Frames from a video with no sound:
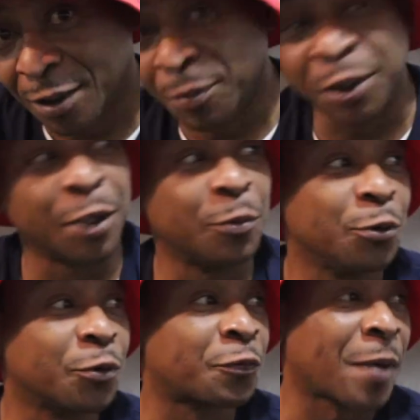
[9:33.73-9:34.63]
but then when
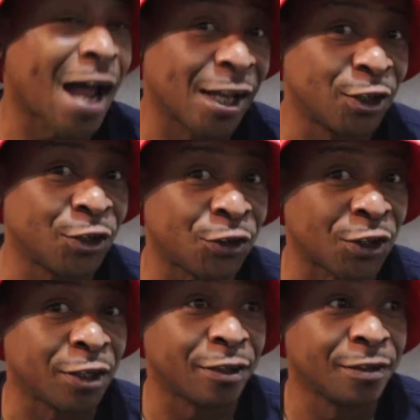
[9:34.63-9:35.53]
you respond to the
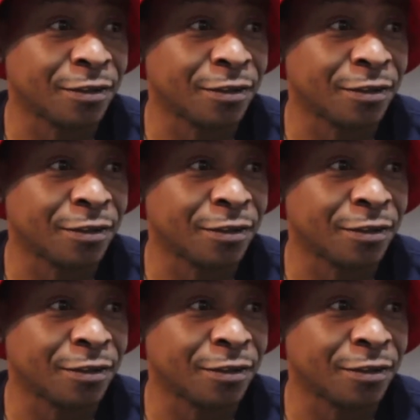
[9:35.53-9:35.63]
shit,